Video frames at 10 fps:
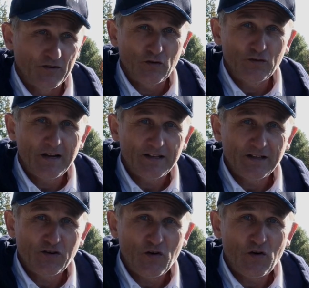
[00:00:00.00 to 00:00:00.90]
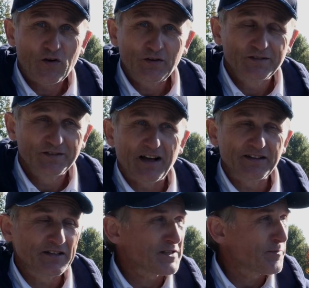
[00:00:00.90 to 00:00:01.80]
don't let it go
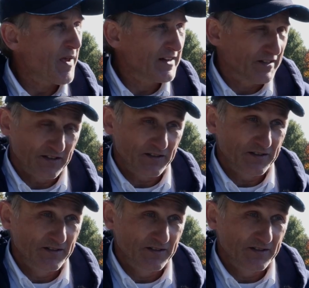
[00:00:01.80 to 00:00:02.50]
uninspected.